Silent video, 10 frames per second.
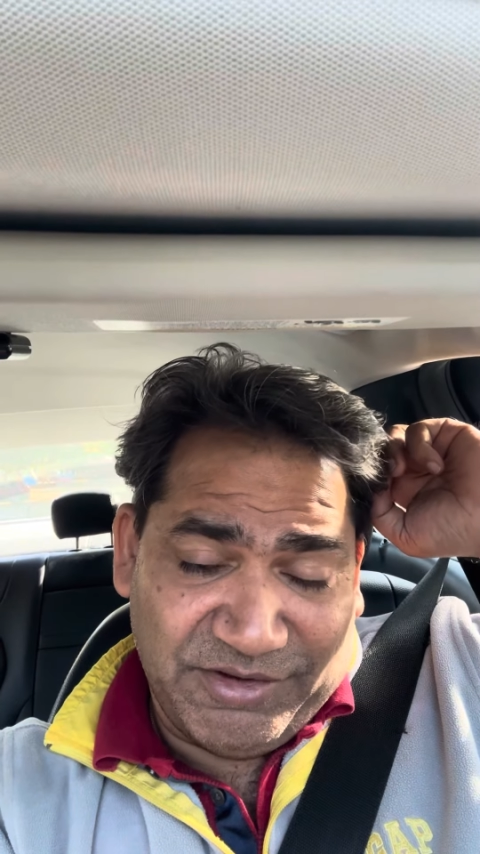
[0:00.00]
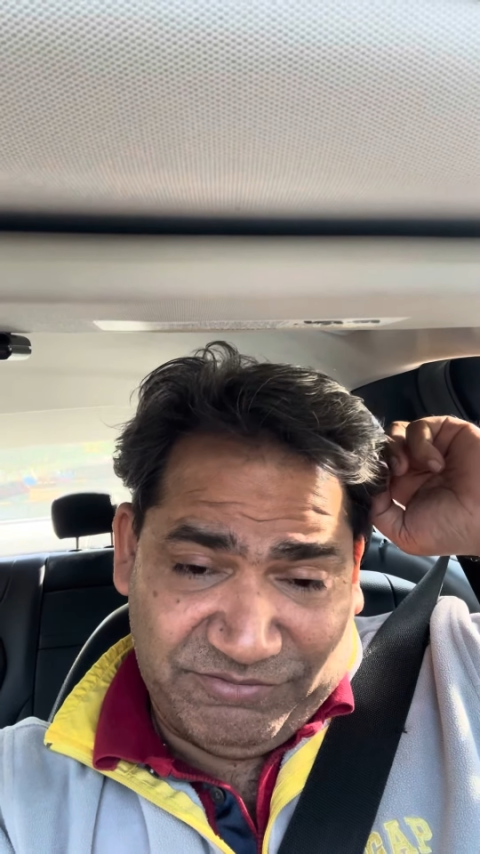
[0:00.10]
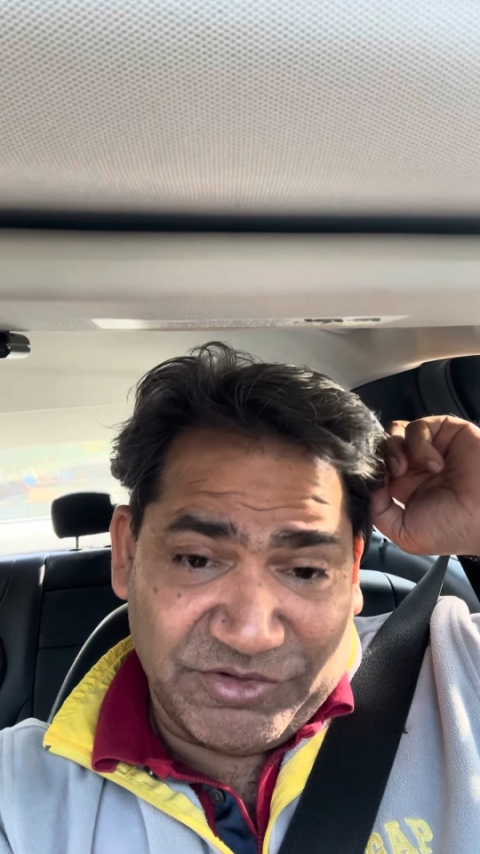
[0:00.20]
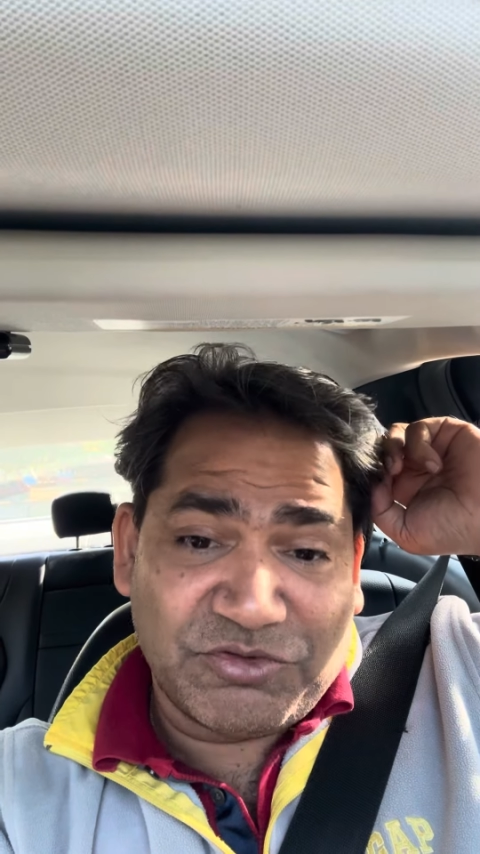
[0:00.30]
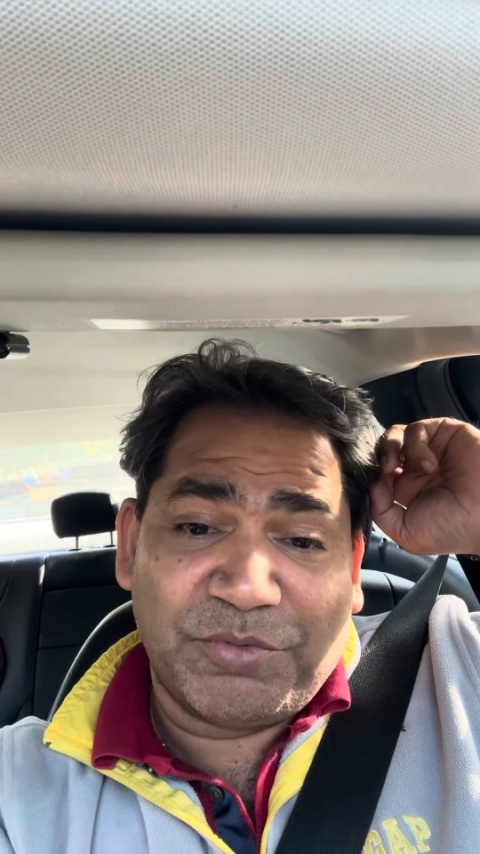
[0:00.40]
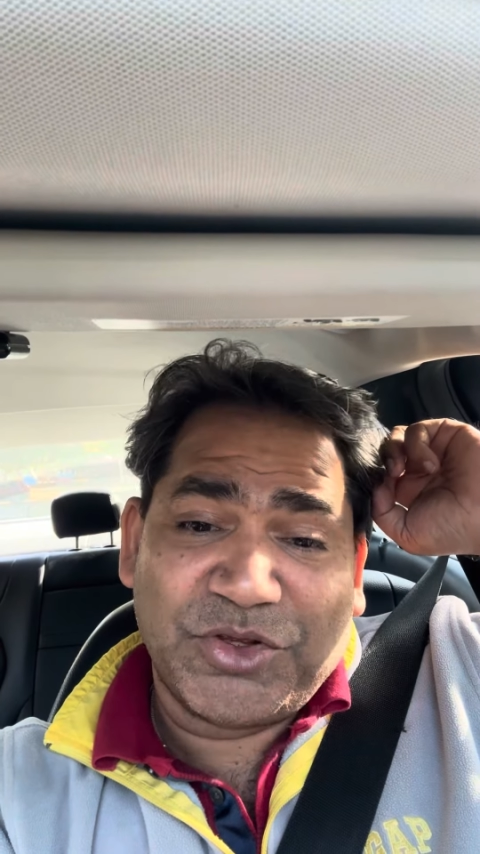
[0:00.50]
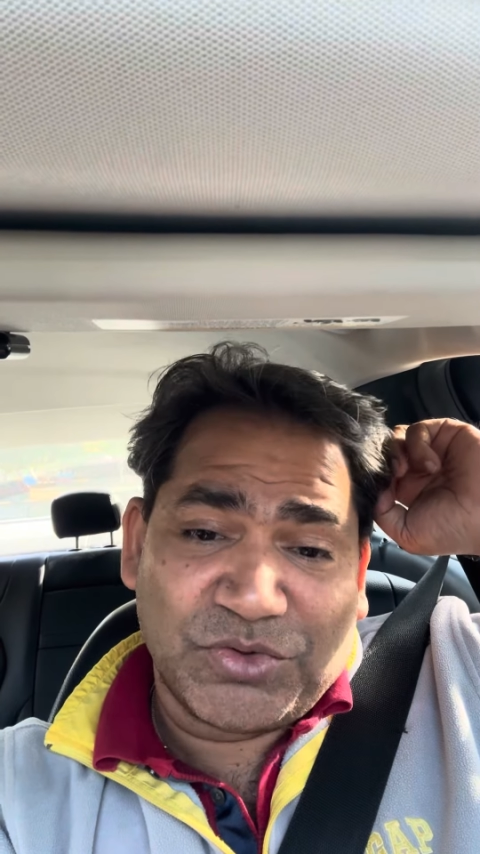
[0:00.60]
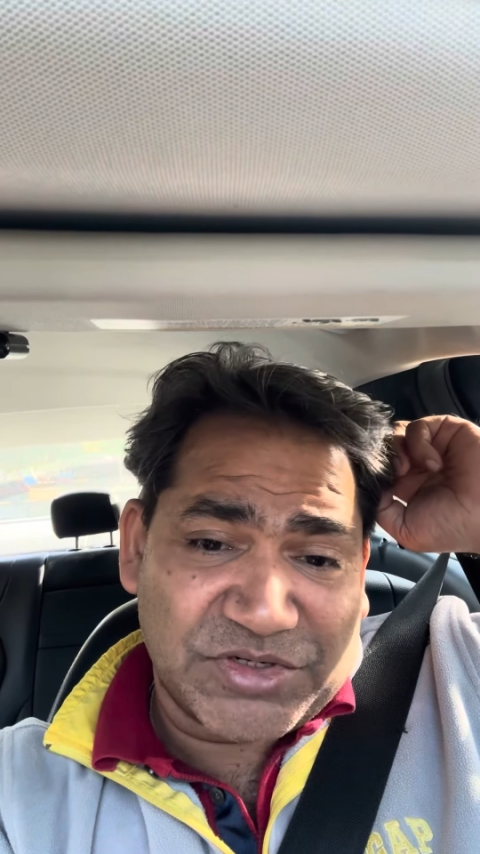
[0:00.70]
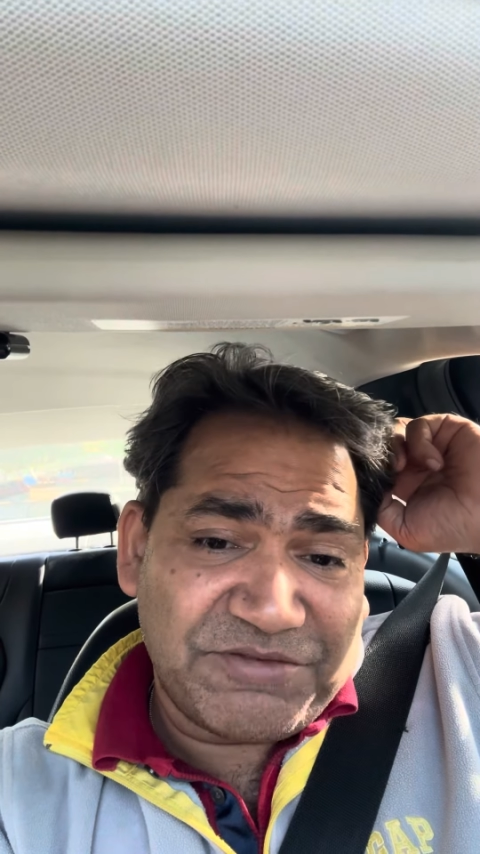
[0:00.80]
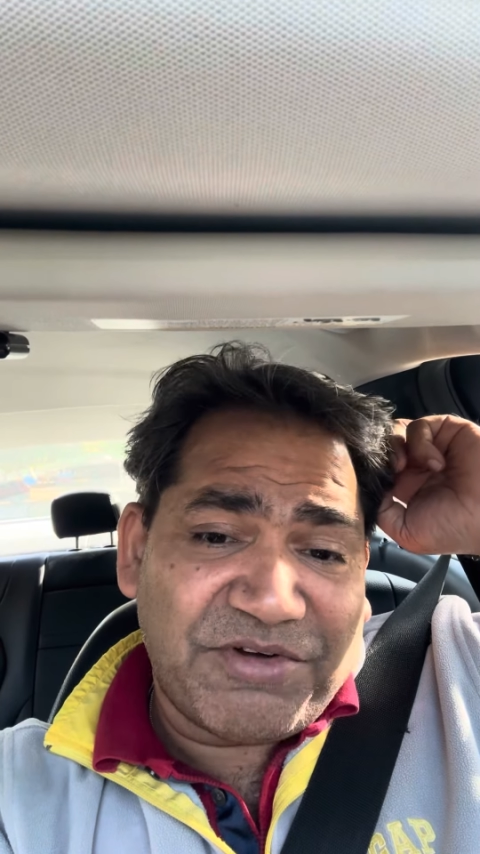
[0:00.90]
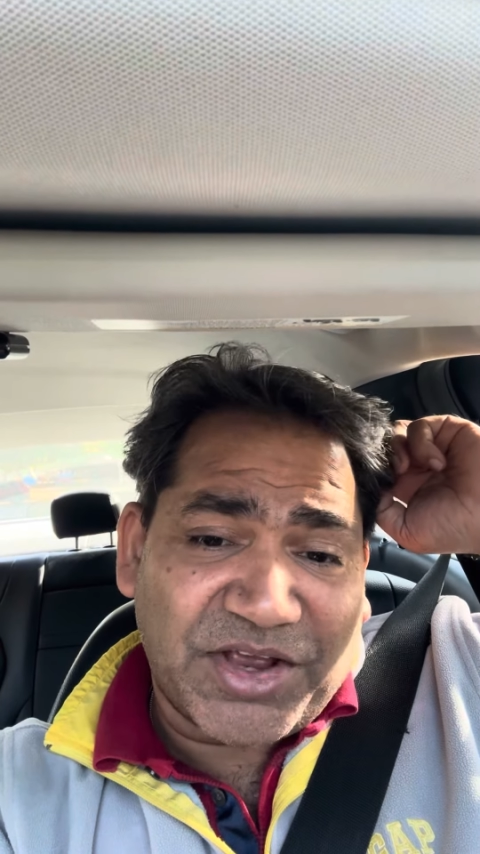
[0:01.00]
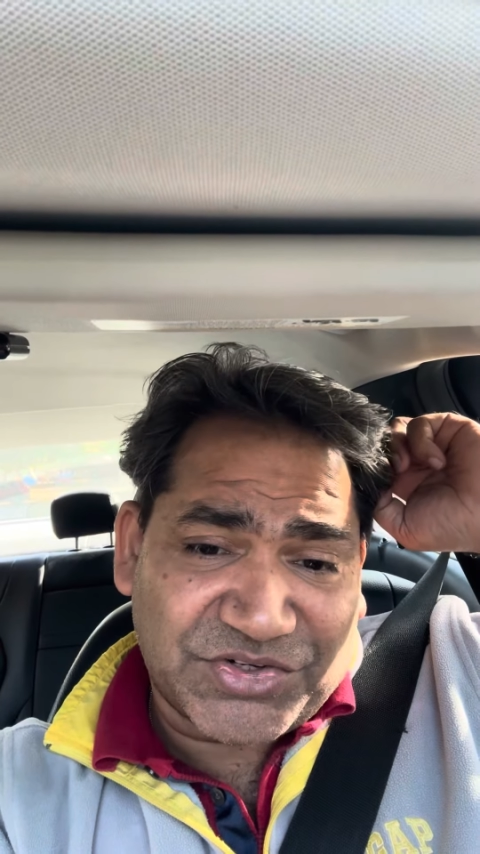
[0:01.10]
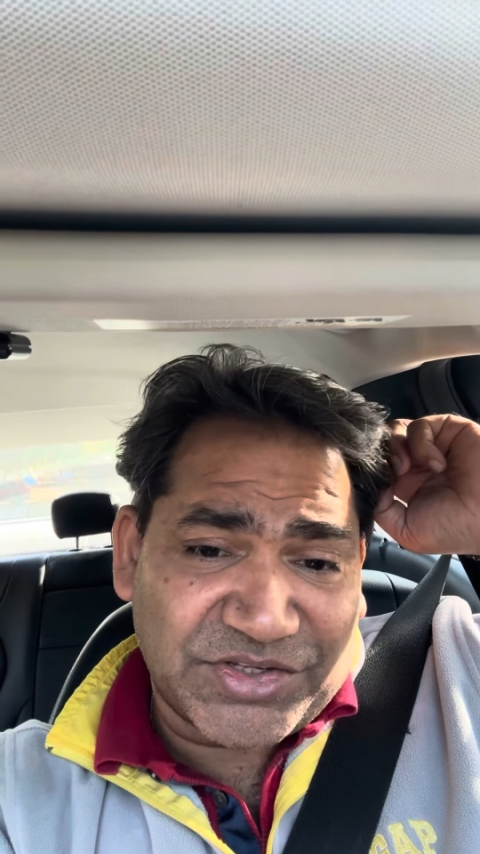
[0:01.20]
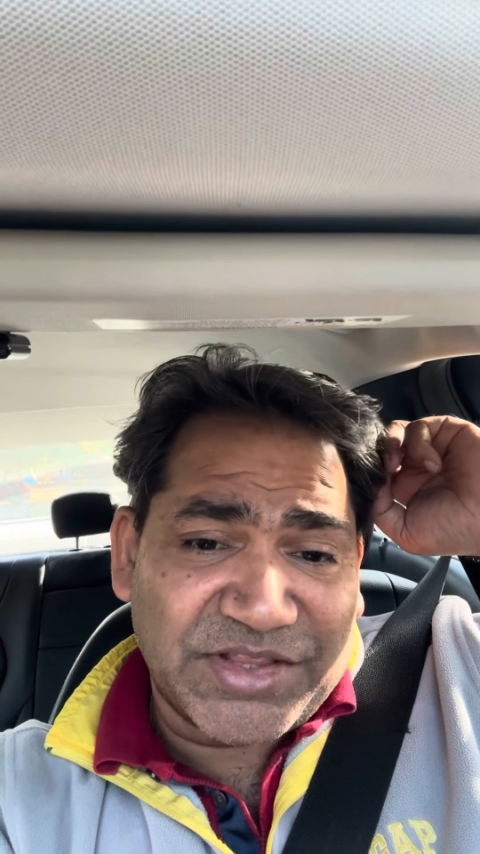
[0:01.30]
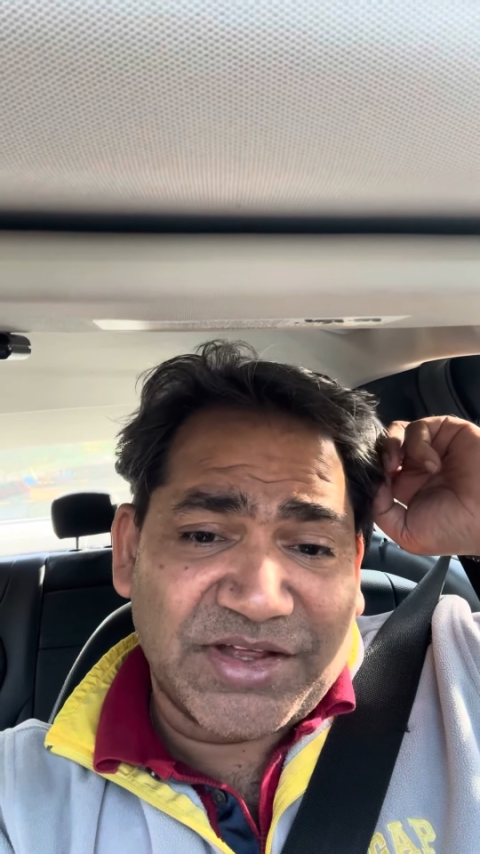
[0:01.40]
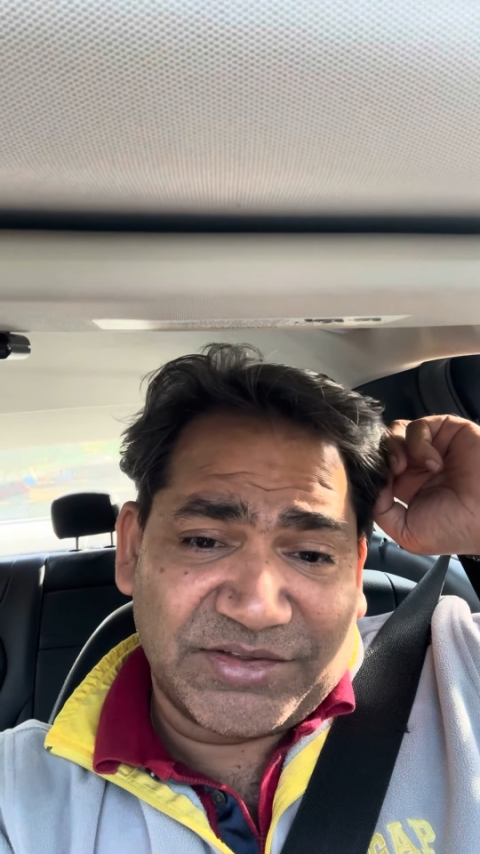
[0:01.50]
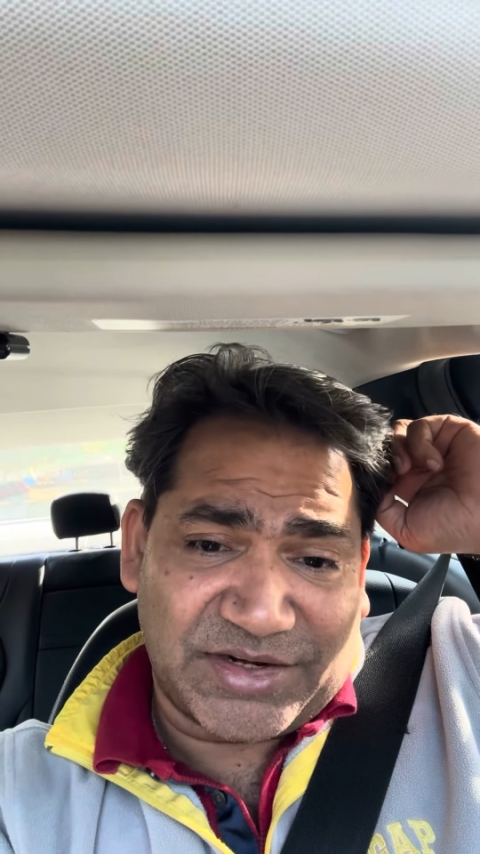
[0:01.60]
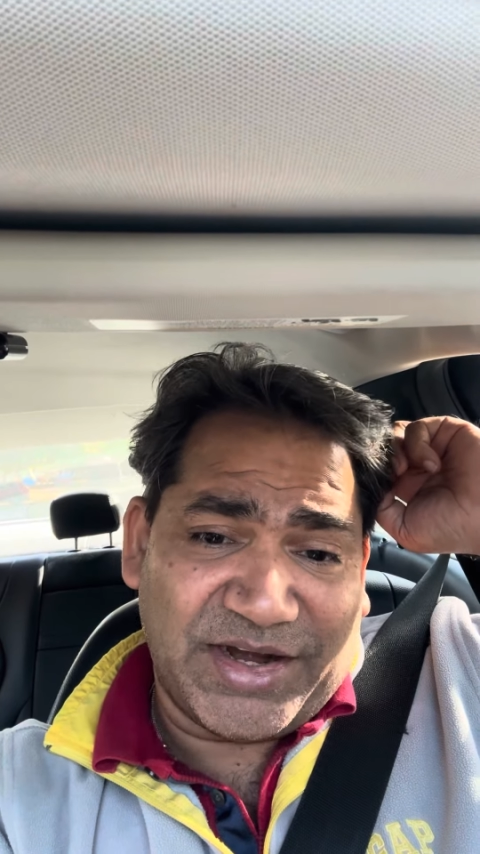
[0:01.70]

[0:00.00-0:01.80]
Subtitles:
which will be usually faster than the other